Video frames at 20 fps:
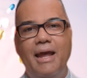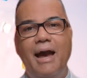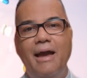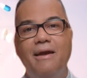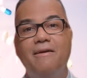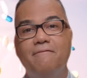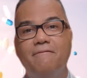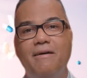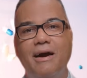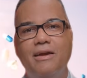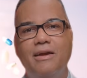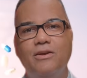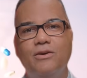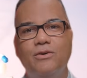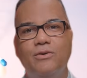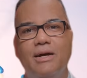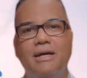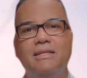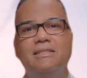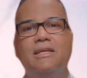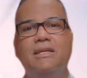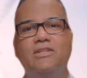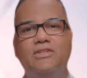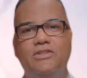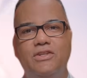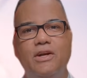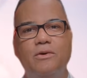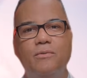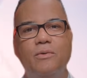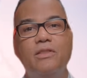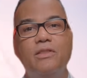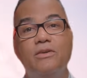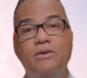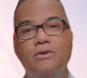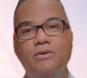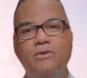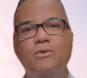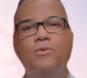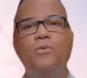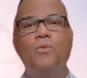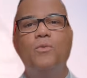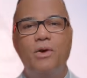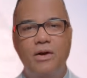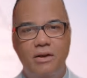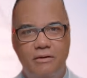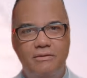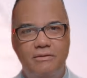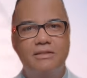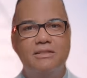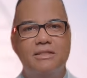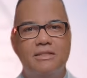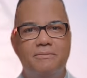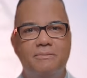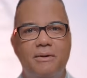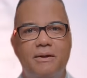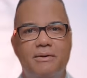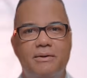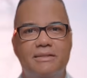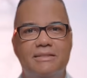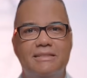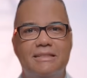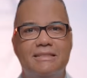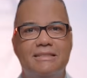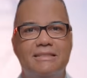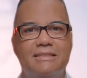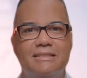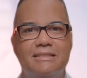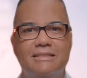I invite you as I share with you one of these experiences.